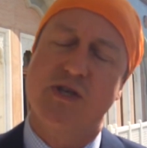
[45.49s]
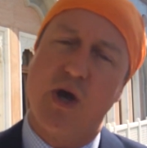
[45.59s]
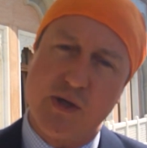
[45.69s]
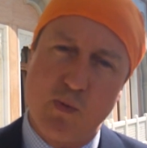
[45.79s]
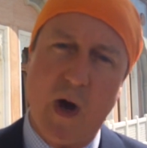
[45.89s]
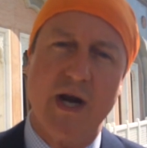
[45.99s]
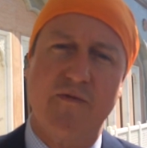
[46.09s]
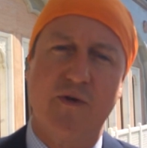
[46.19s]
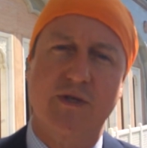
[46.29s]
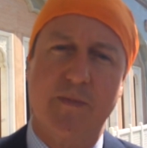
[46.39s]
So it's
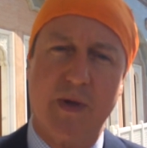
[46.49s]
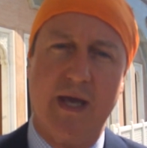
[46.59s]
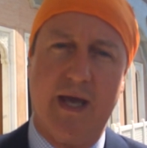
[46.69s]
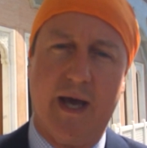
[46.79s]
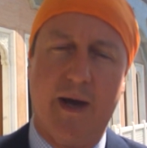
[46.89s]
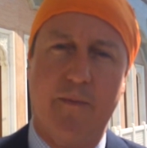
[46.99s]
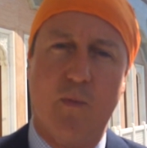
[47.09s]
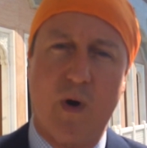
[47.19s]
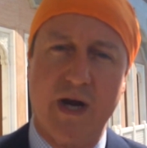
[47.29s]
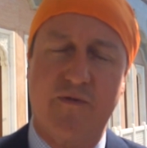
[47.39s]
wonderful to be here,
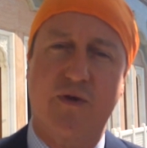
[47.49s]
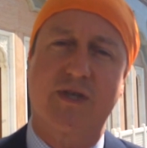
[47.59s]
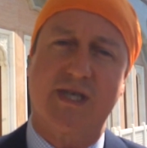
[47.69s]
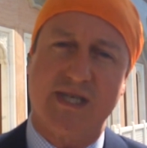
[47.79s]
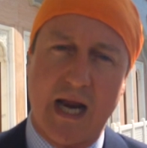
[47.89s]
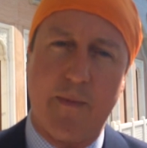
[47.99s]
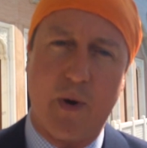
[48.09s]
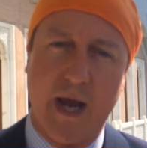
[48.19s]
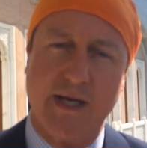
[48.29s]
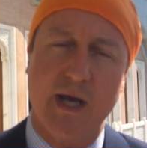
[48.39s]
wonderful to
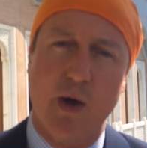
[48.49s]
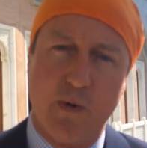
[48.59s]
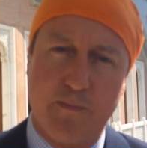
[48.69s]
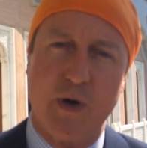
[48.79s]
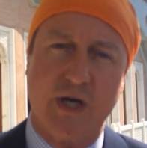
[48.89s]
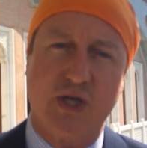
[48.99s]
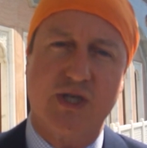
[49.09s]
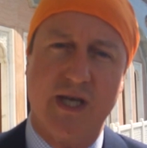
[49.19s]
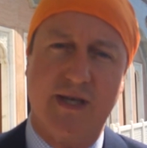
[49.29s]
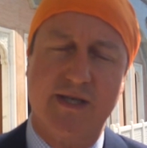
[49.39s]
celebrate with British
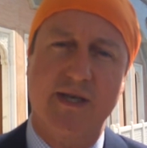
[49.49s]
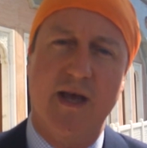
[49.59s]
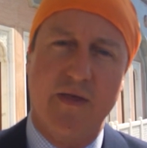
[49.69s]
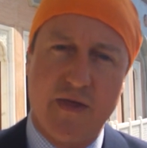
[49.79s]
Sikhs,